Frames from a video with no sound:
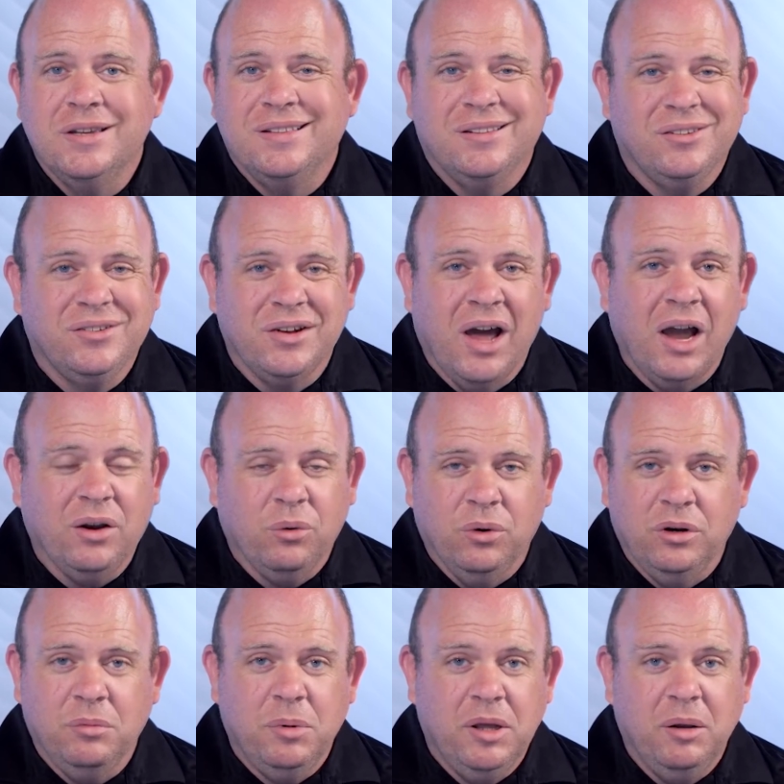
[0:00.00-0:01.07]
there's not going
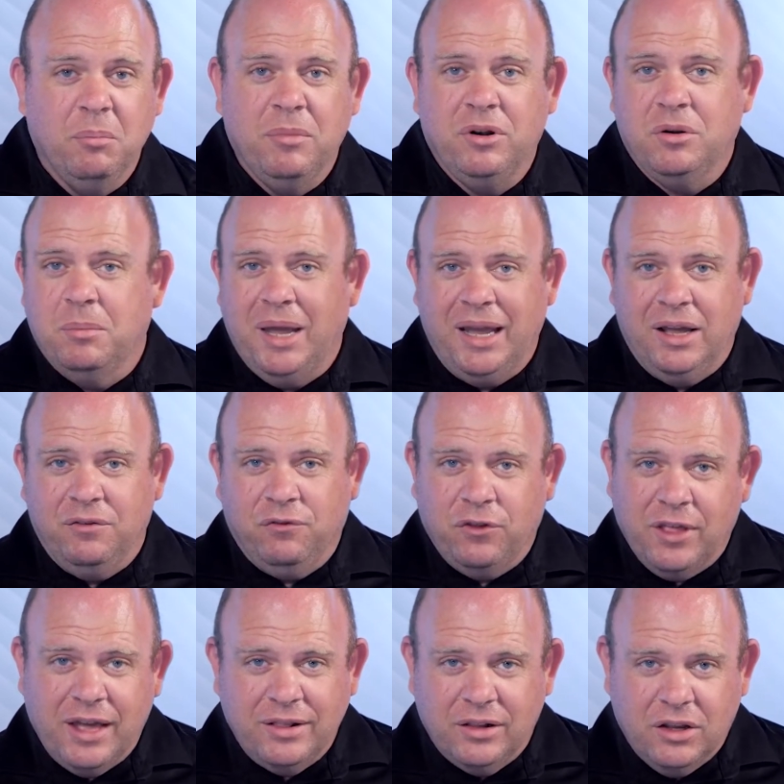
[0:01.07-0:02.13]
to be a demand for
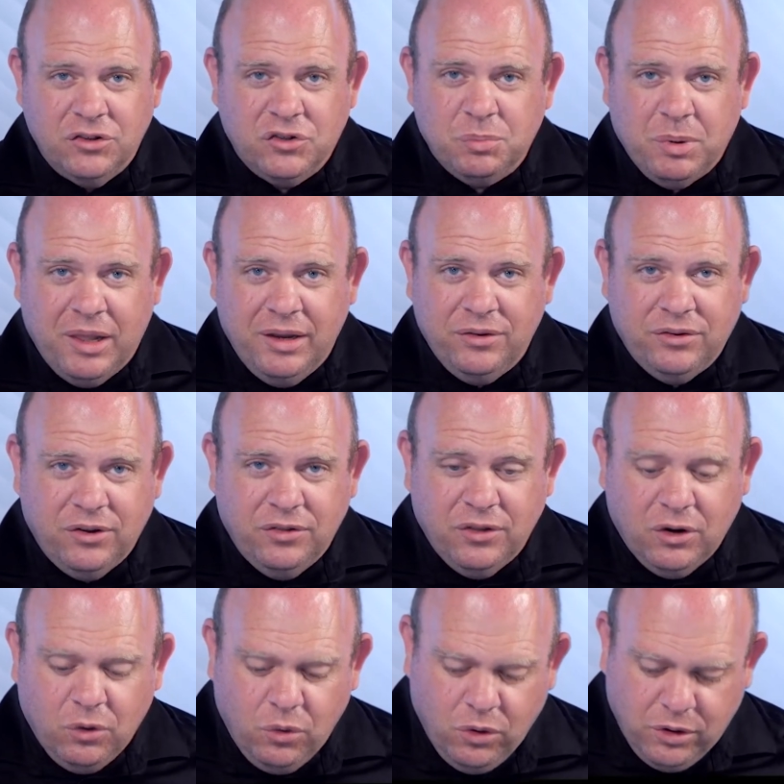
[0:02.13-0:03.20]
that lunch place on the
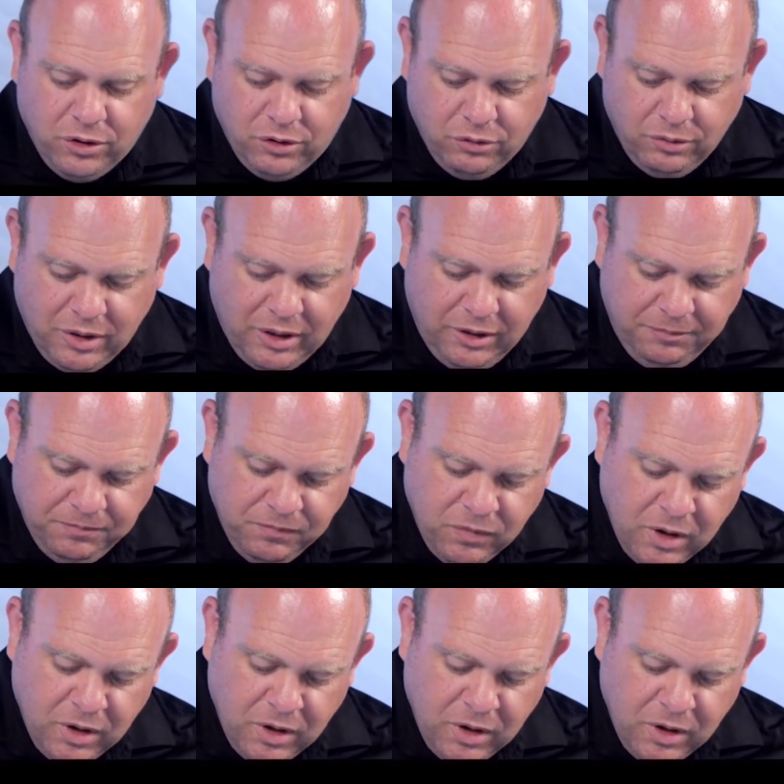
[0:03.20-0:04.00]
corner, right?